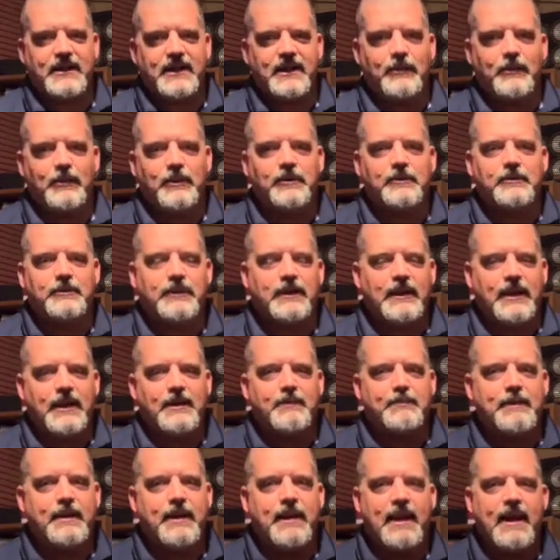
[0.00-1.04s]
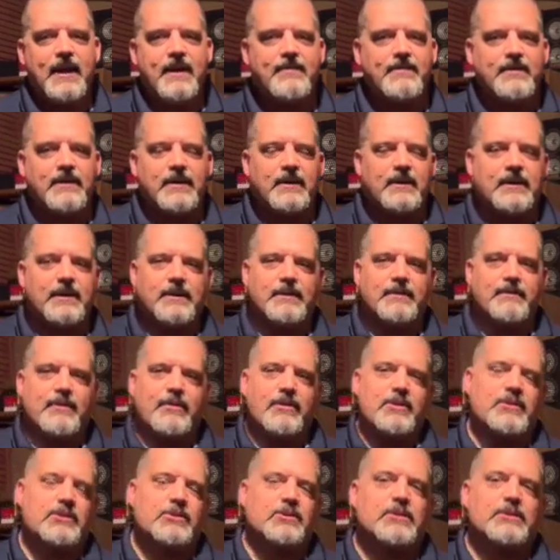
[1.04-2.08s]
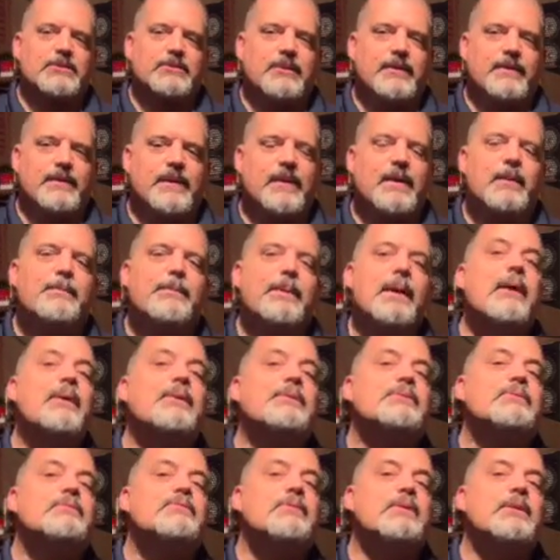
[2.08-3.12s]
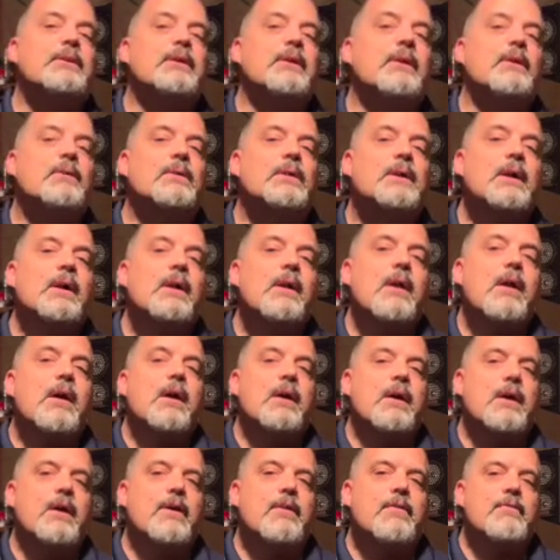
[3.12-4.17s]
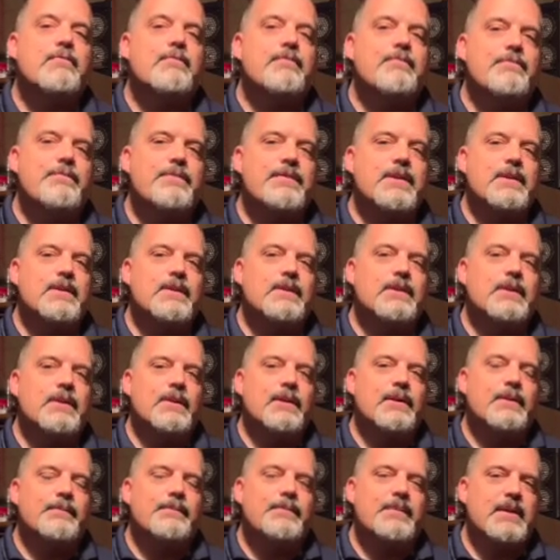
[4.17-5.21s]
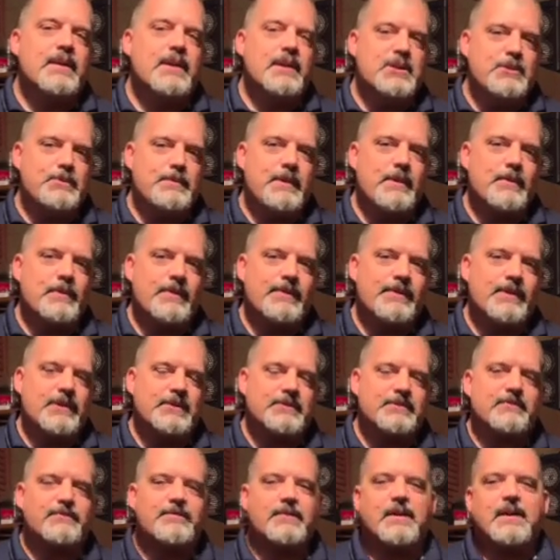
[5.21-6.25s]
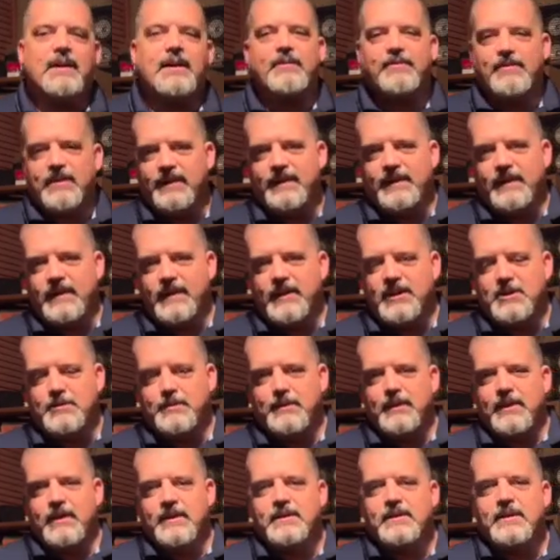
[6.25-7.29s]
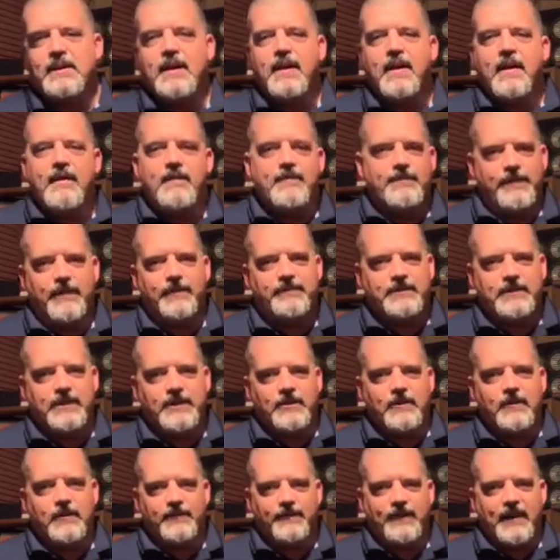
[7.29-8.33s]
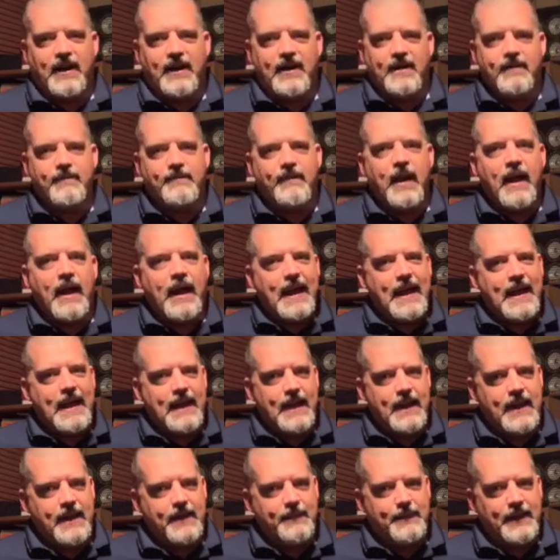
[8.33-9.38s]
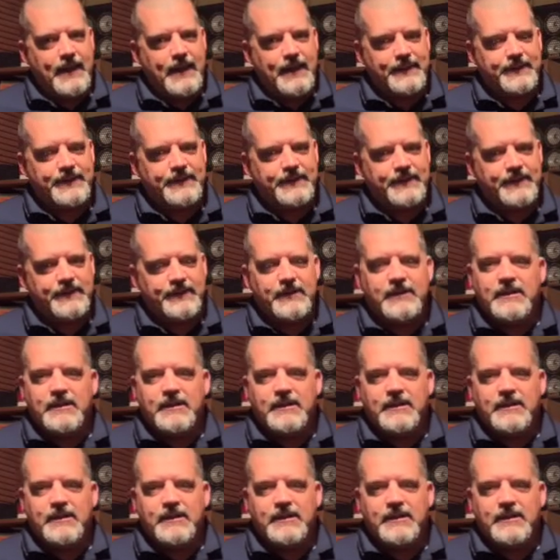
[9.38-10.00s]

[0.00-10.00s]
I will again be having very shortly the comparison video of the EHB1505 and the EHB1505MS.